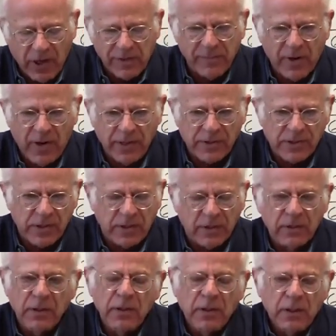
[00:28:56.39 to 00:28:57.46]

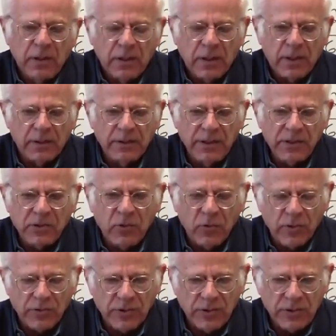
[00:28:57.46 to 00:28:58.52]
non-Marxian Uh,
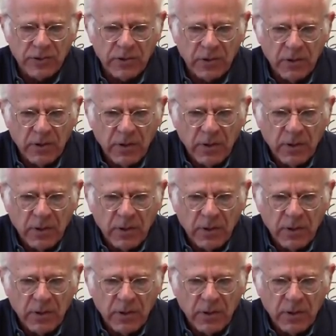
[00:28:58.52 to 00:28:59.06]
discourses,